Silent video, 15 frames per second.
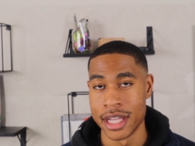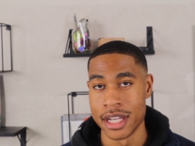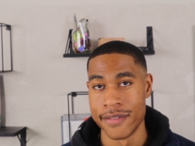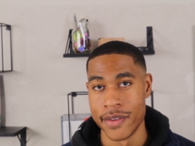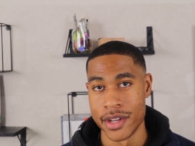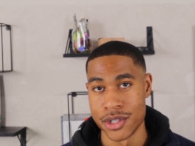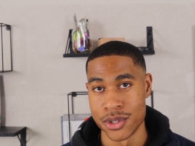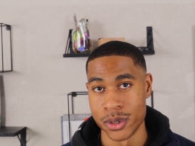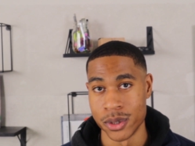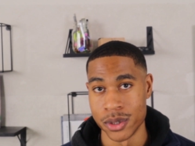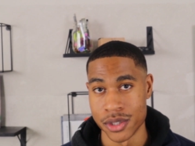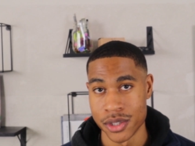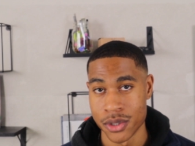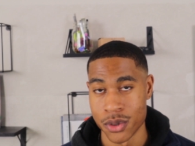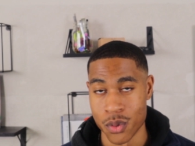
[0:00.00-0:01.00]

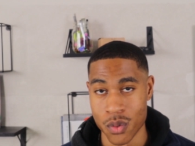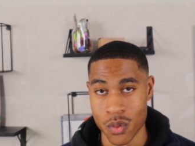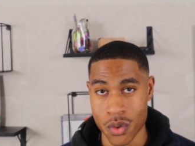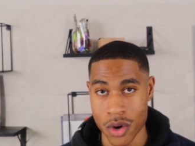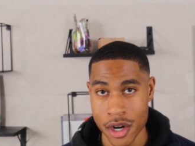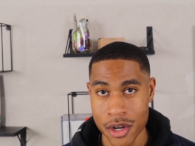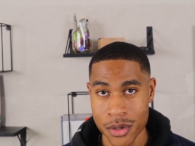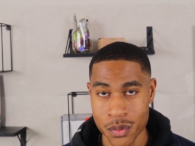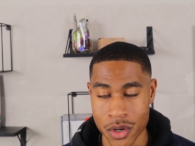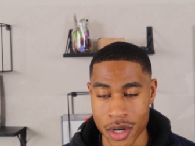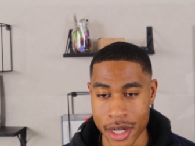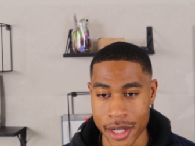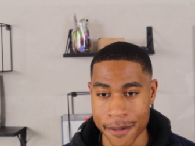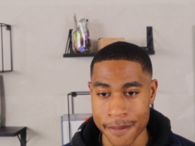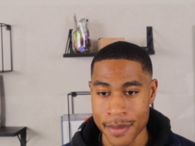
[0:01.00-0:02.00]
individuals
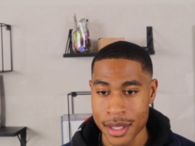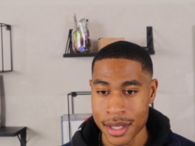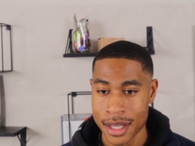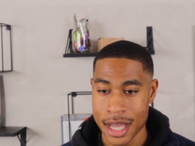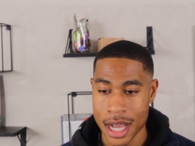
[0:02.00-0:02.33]
one-on-one.